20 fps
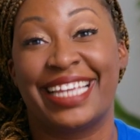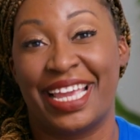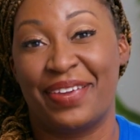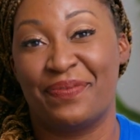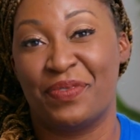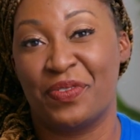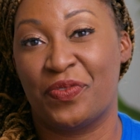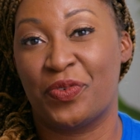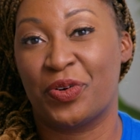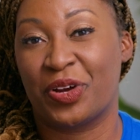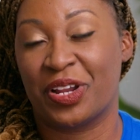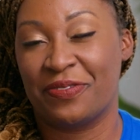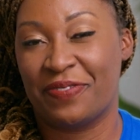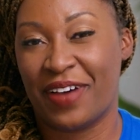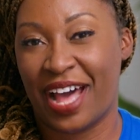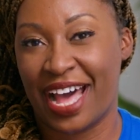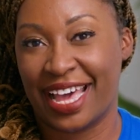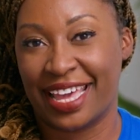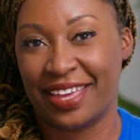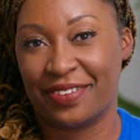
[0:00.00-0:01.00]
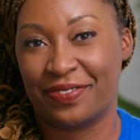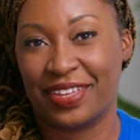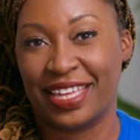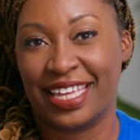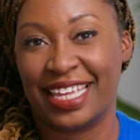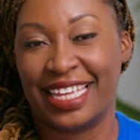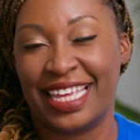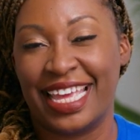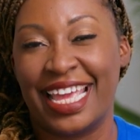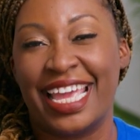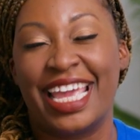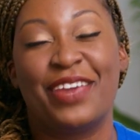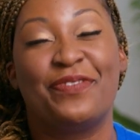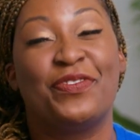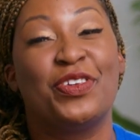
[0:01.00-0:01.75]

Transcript: canva45.